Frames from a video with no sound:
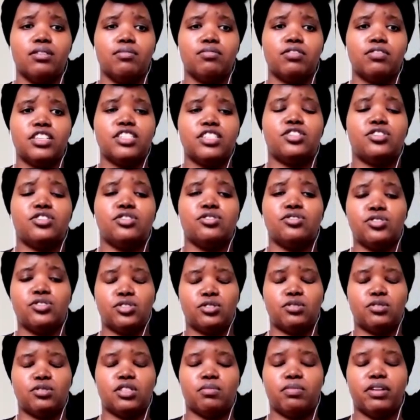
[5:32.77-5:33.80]
please
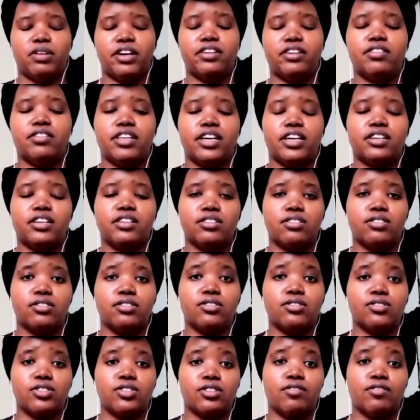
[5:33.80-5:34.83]
use the
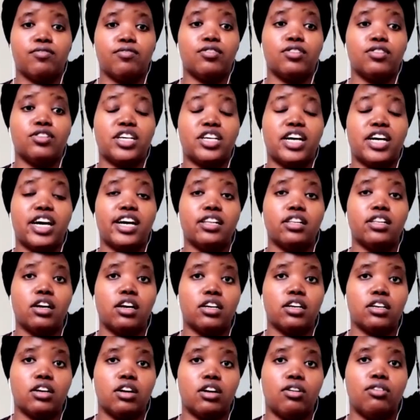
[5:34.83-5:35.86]
parentheticals for
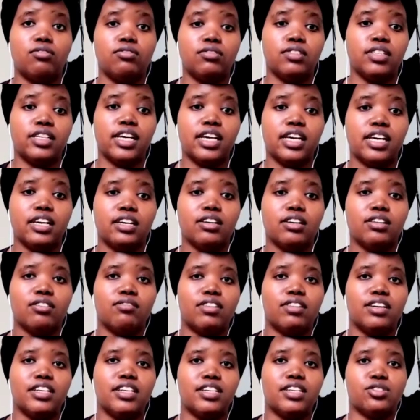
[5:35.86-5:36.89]
dialogue only
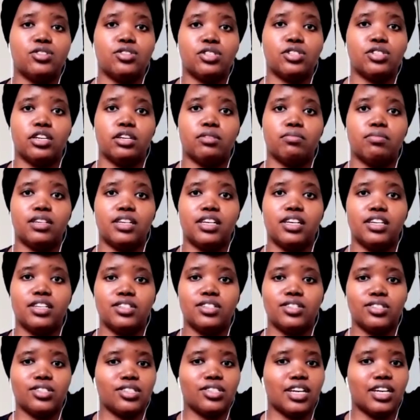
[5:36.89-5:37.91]
when necessary,
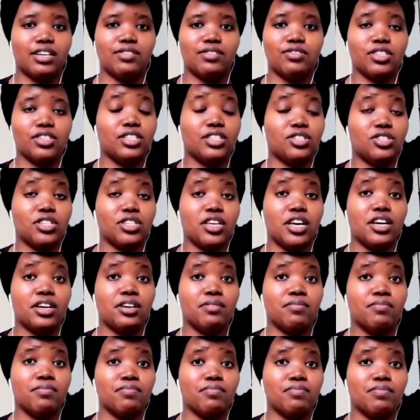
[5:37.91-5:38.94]
because I've seen
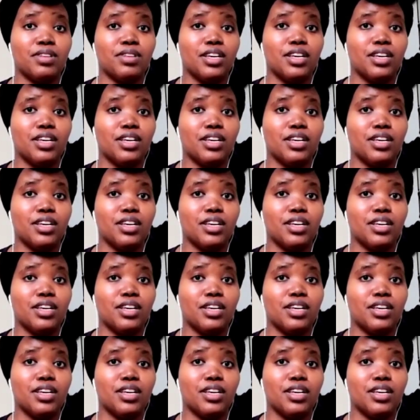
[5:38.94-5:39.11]
some